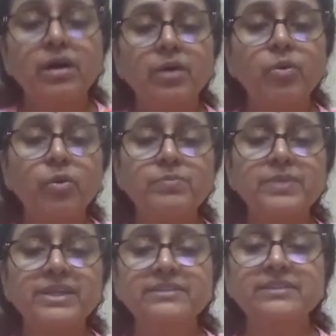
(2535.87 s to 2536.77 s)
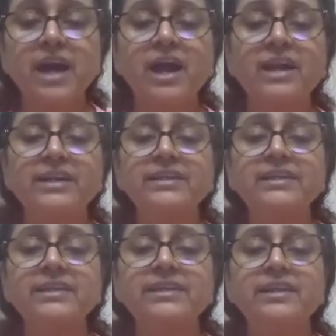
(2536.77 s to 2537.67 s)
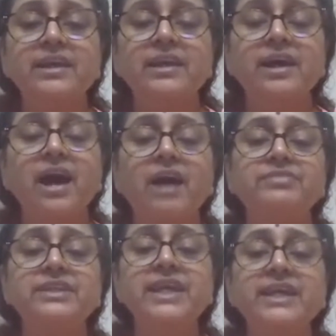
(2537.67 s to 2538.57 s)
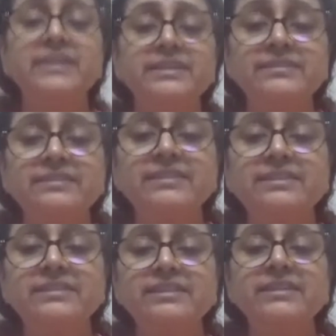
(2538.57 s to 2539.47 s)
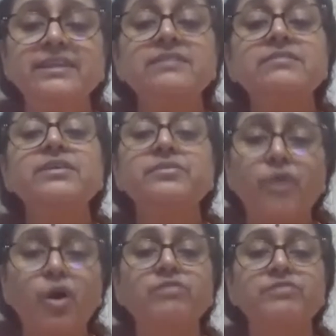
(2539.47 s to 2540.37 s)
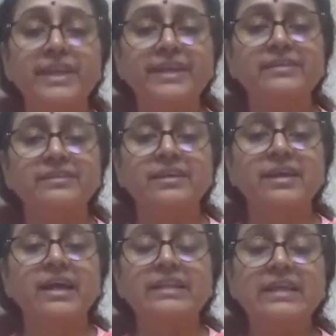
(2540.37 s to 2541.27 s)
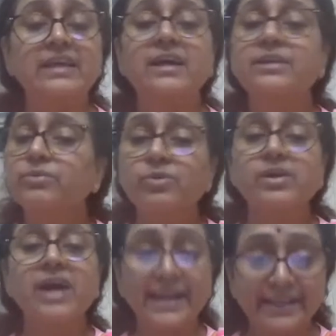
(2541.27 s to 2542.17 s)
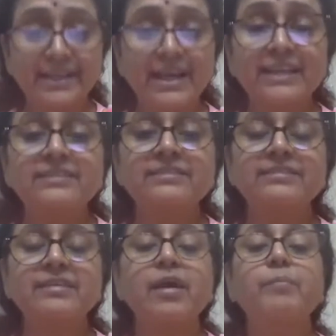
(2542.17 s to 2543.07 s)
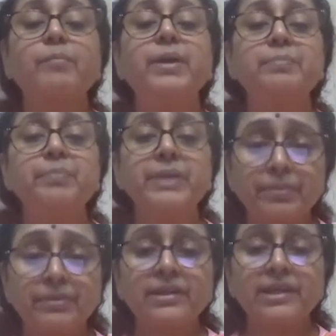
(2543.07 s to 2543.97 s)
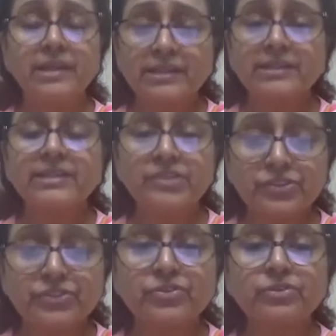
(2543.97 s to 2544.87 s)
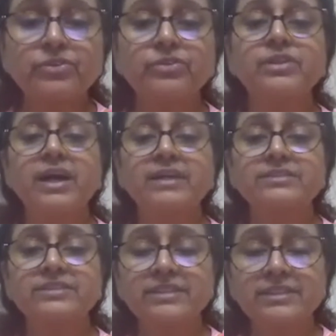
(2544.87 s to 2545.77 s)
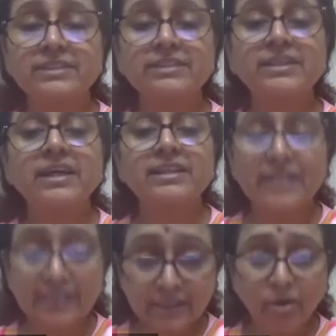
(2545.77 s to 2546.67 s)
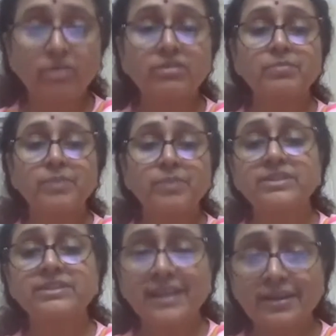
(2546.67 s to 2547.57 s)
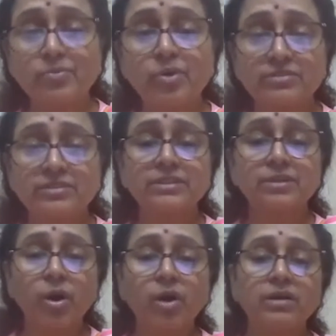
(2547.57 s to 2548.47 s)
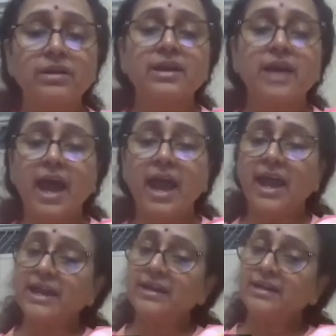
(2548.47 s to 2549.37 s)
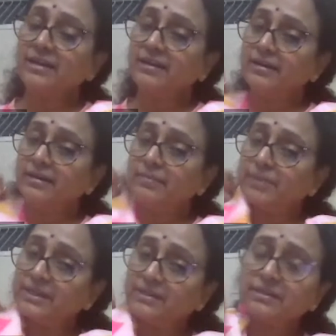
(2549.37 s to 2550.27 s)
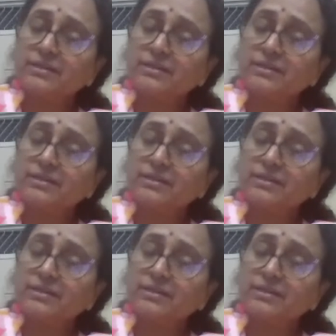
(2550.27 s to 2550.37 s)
whole breast RT after NACT is evolving. There are no guidelines, but people in Eastro last year, they talked about it. There was a talk. But